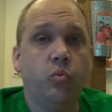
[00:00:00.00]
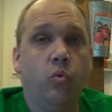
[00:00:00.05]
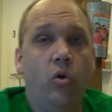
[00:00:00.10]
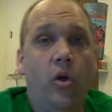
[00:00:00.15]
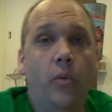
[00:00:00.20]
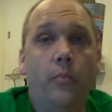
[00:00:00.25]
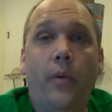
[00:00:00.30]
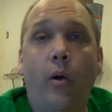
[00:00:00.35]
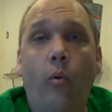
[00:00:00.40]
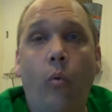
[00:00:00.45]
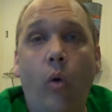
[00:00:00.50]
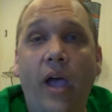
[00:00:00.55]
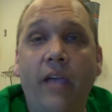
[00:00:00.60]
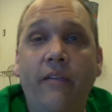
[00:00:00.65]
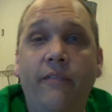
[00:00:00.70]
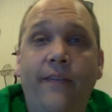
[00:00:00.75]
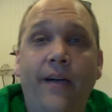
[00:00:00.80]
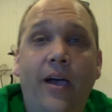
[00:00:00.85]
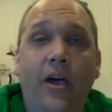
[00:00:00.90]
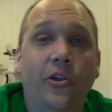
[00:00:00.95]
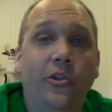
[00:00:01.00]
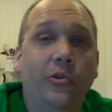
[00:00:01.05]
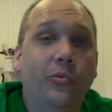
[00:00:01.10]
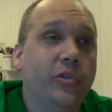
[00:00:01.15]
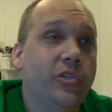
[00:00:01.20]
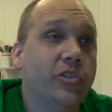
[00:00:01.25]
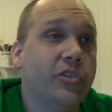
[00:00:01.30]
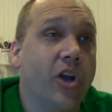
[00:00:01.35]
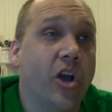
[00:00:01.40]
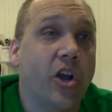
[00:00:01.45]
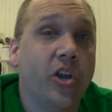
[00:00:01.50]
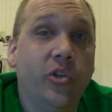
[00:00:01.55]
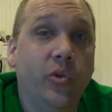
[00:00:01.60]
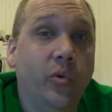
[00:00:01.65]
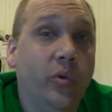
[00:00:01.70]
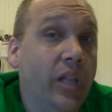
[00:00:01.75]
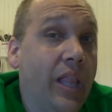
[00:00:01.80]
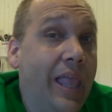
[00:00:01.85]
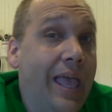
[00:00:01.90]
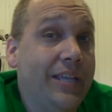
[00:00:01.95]
one my wife found and we started
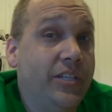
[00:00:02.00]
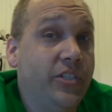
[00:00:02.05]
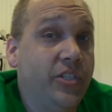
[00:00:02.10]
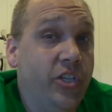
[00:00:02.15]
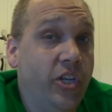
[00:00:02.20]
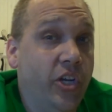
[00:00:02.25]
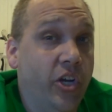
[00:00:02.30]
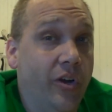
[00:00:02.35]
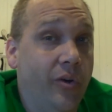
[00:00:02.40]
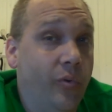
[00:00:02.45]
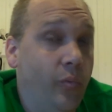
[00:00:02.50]
doing last year,